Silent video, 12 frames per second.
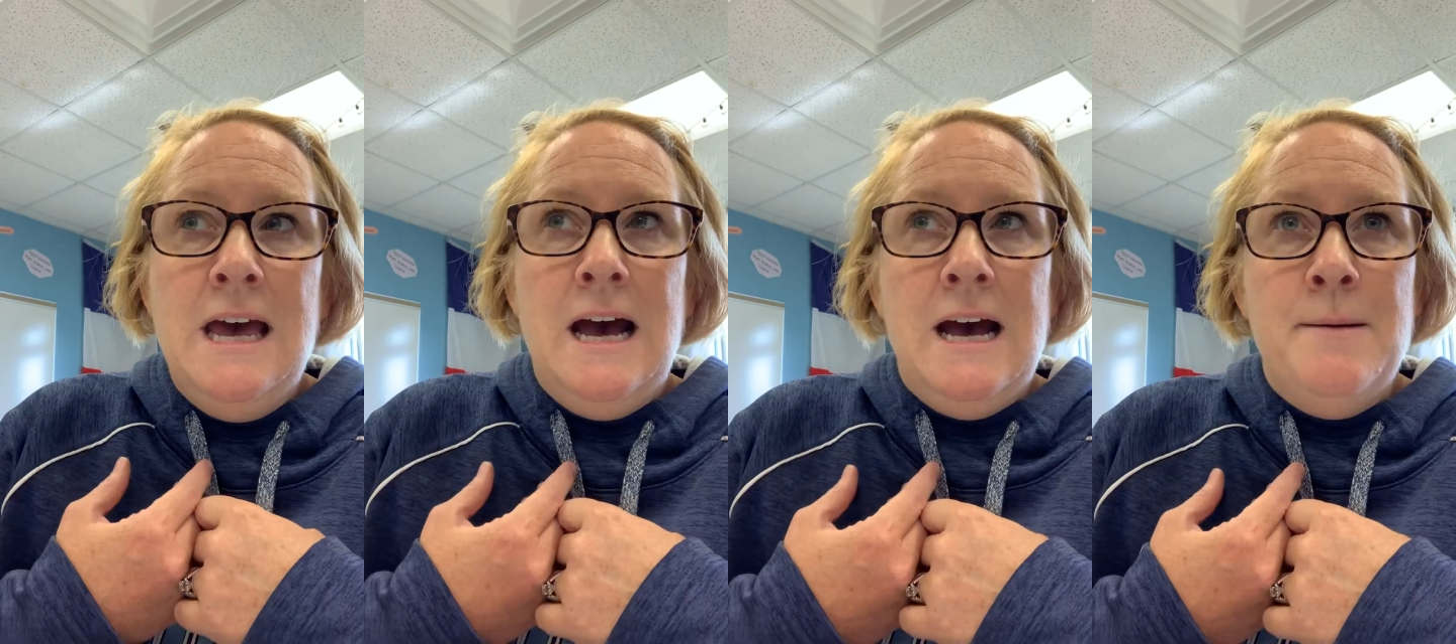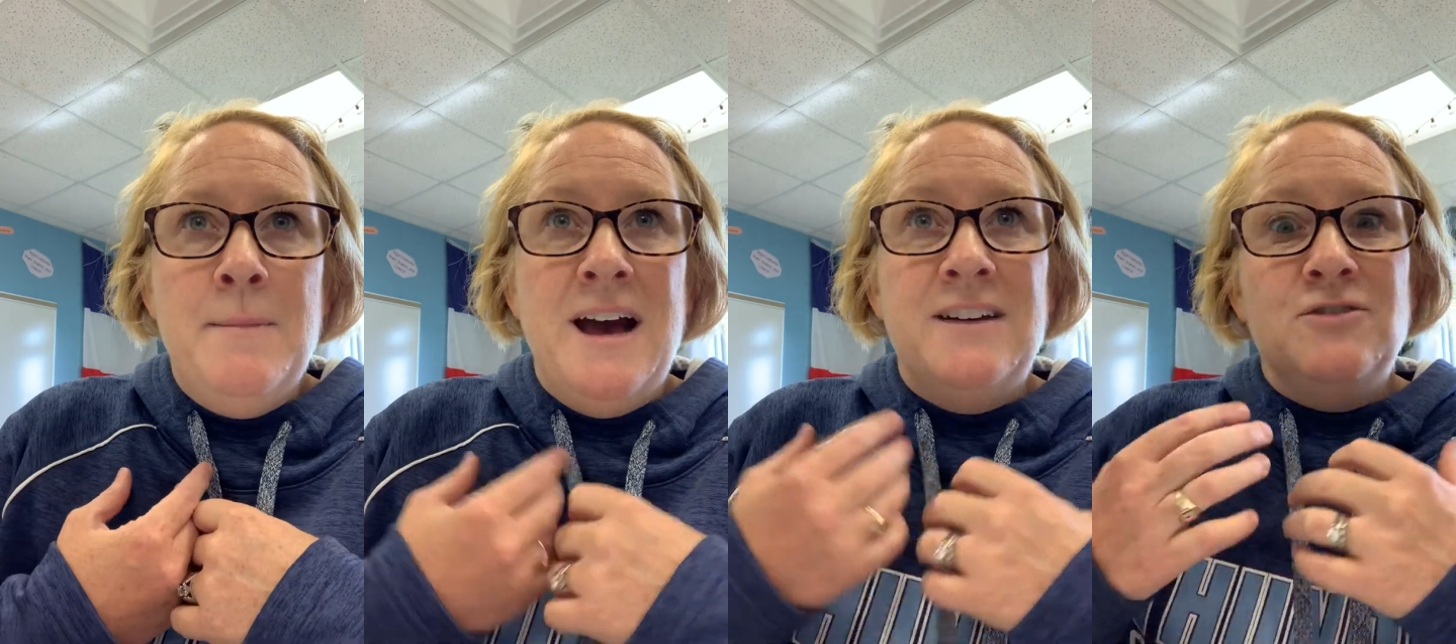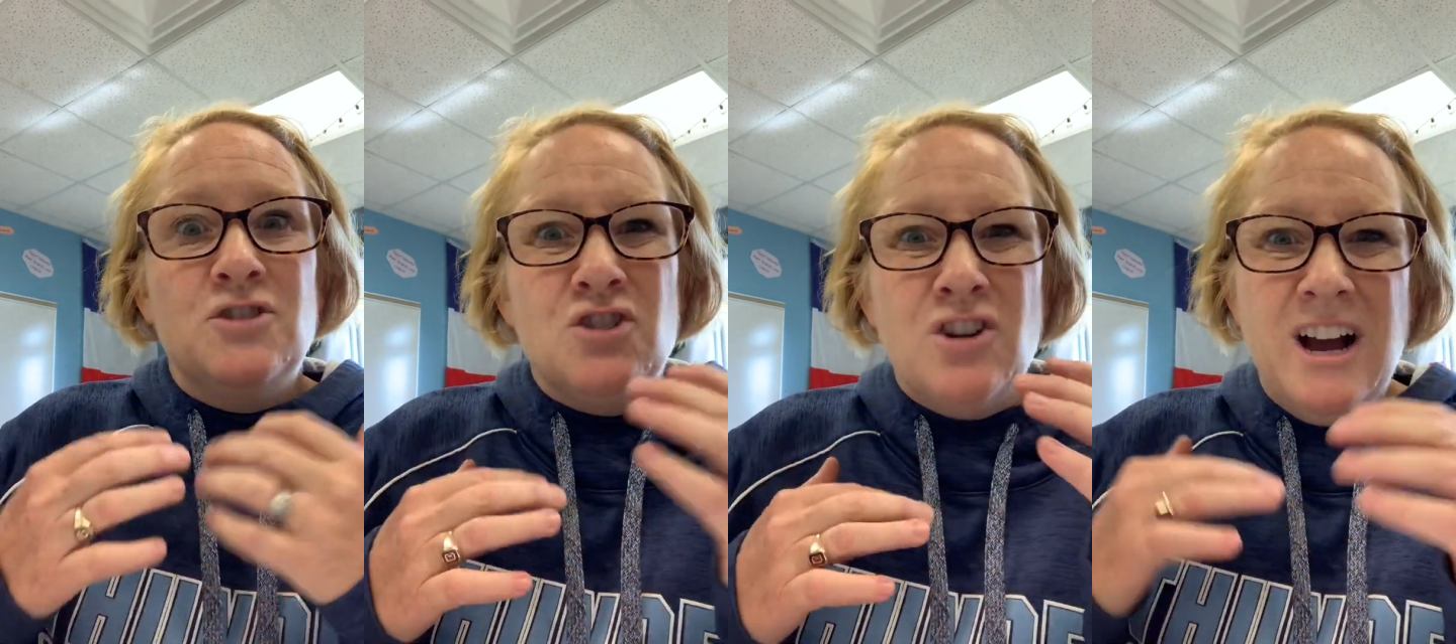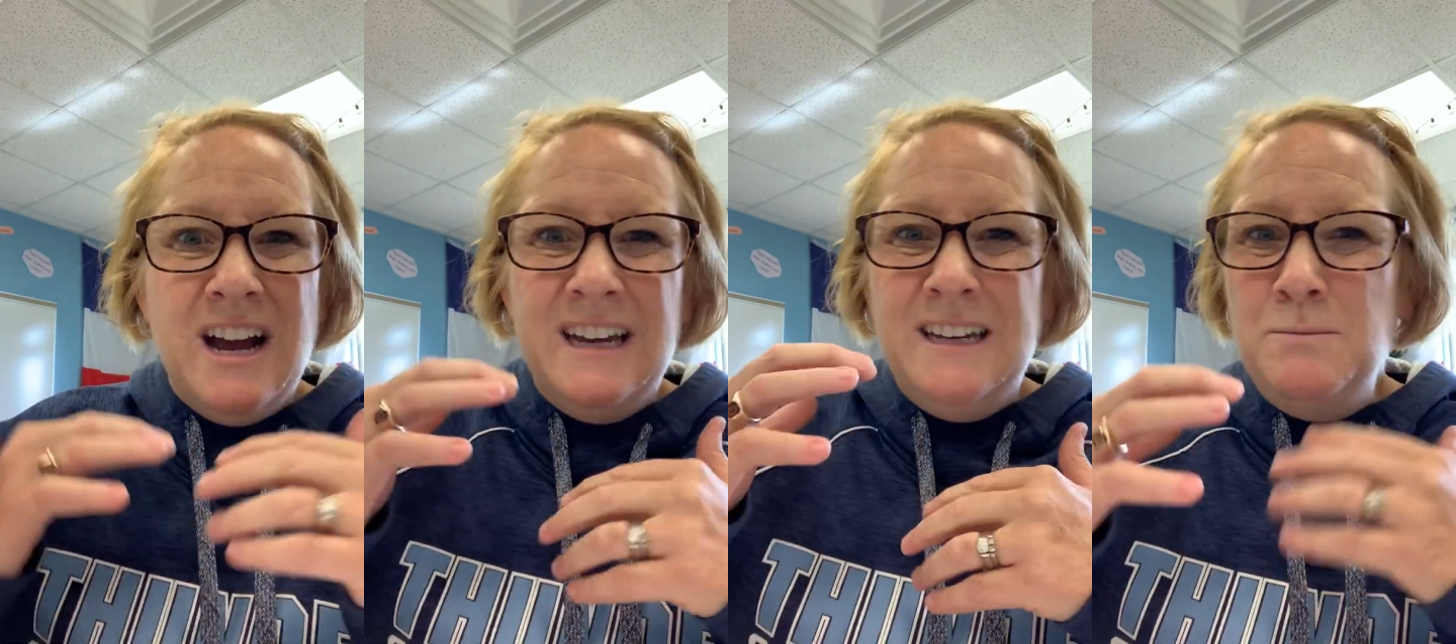I've
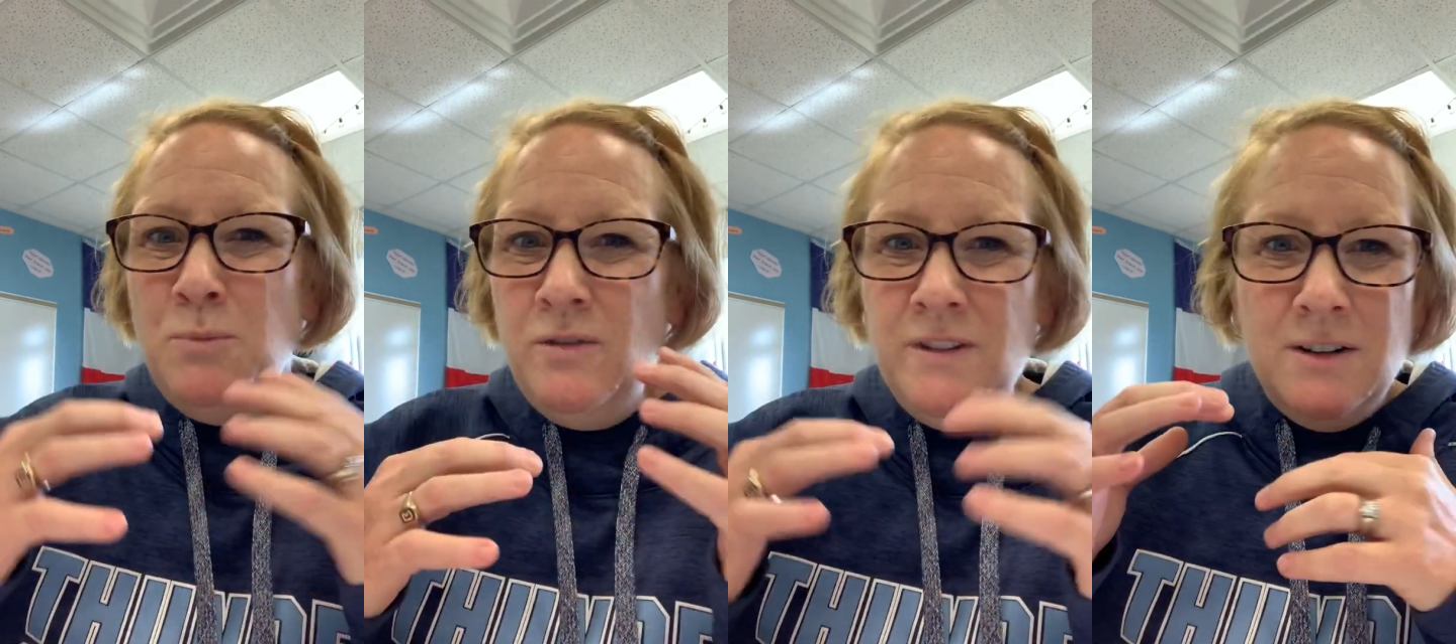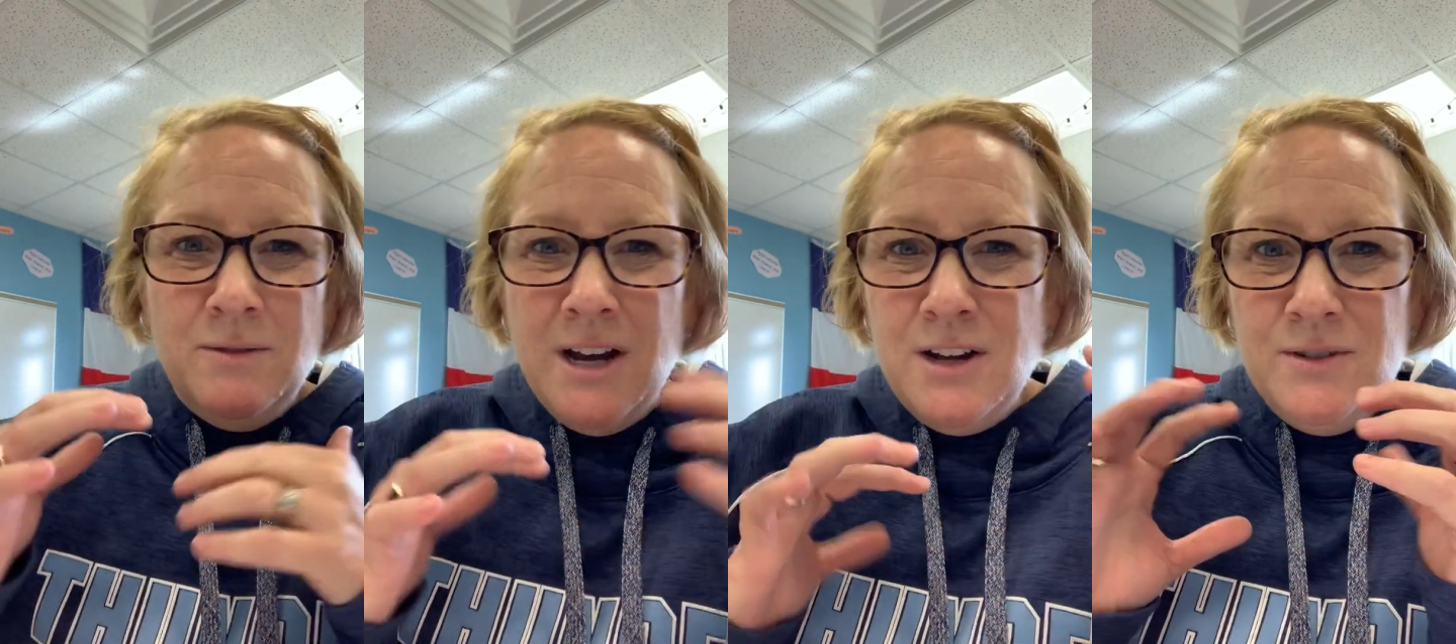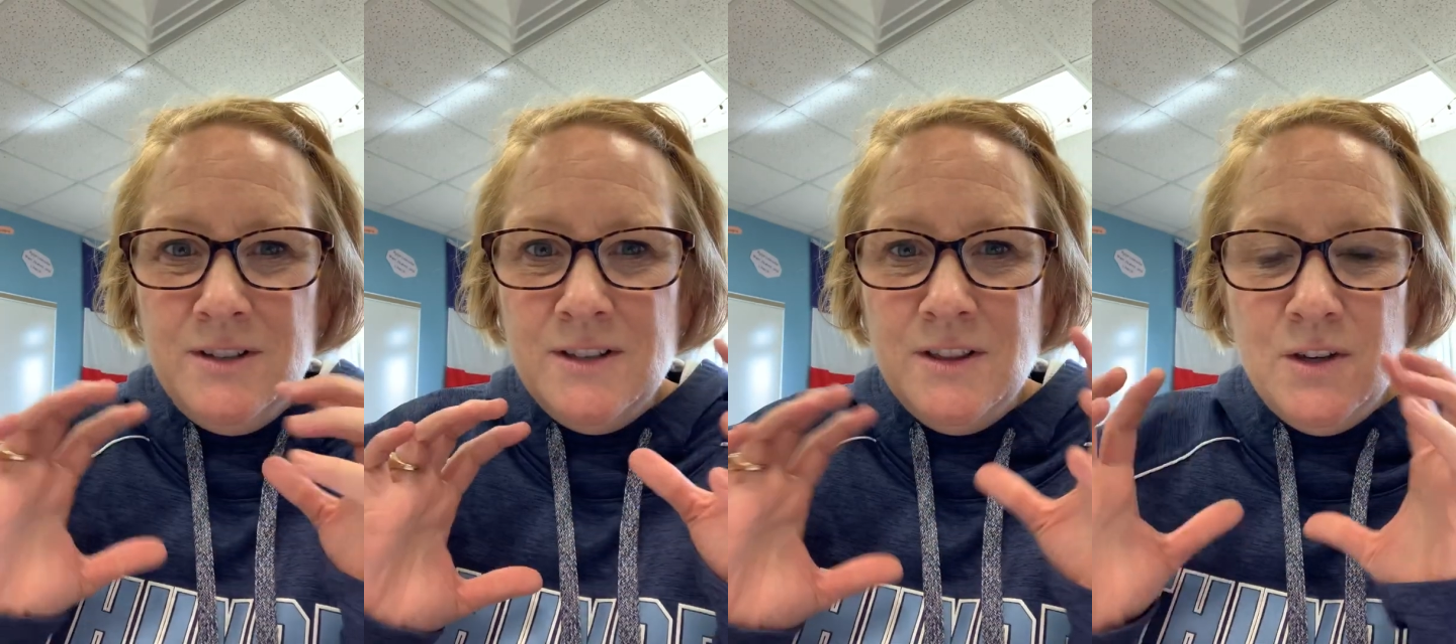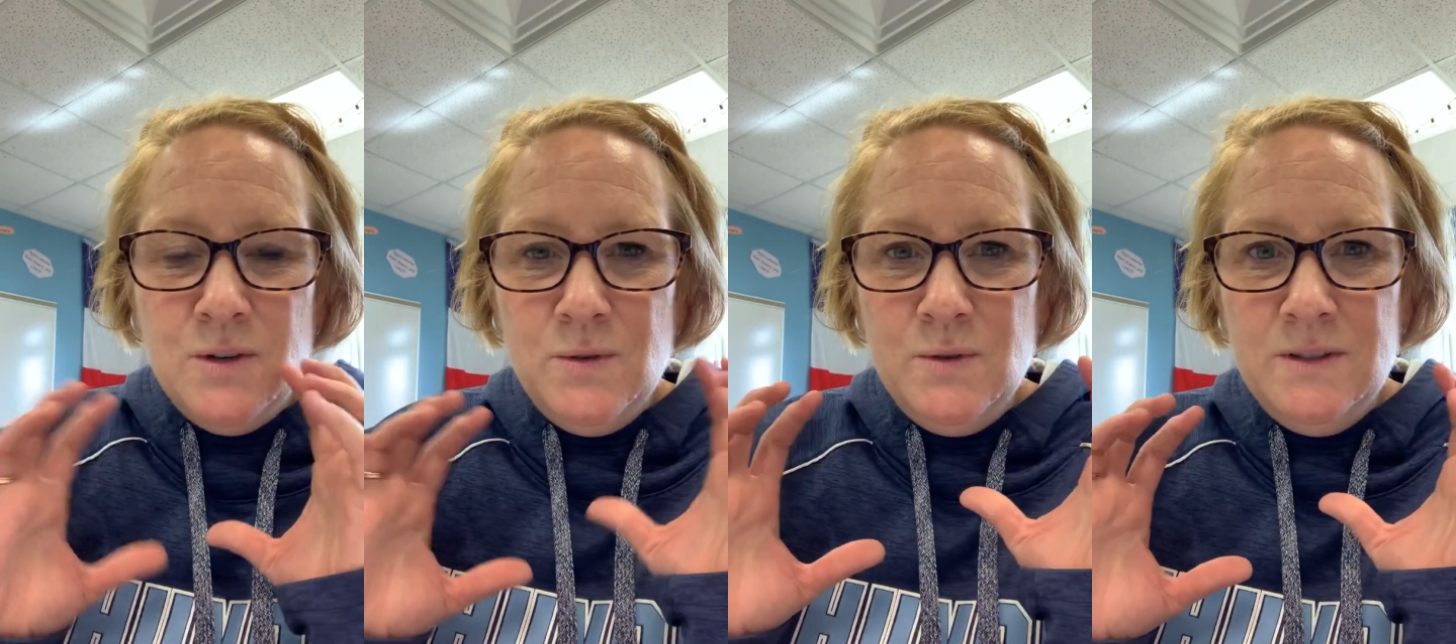tried moving around
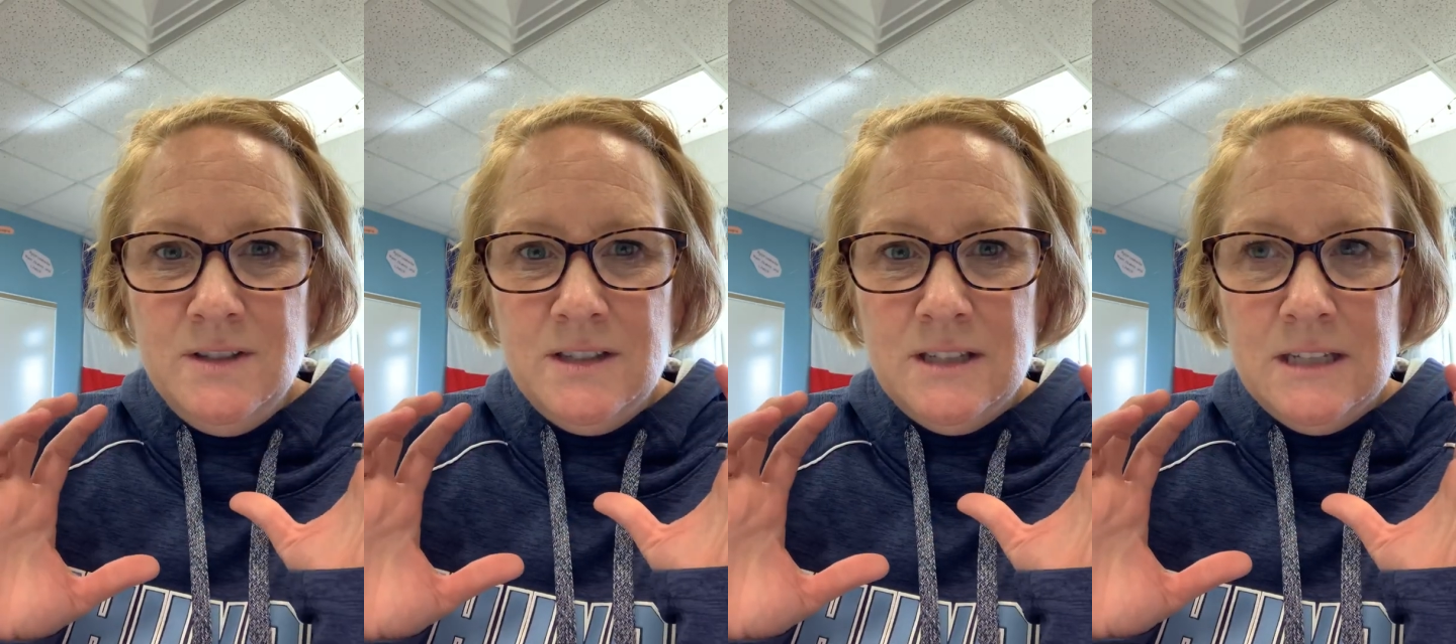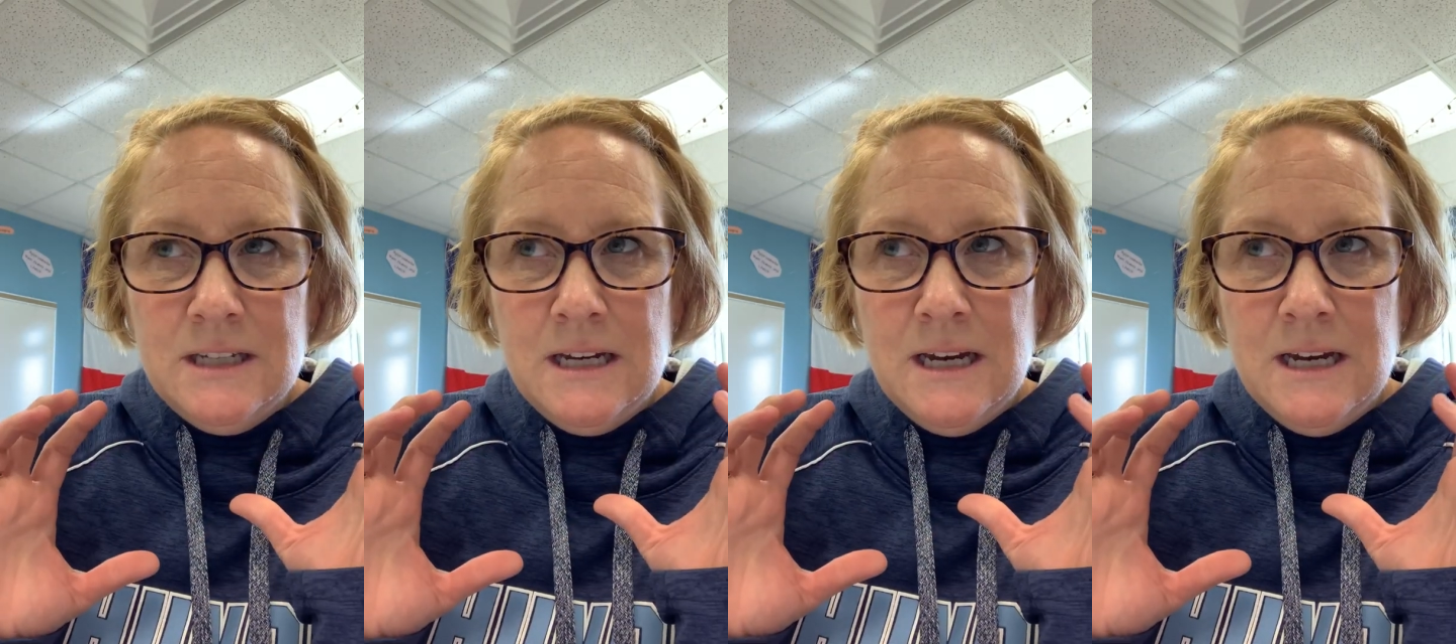those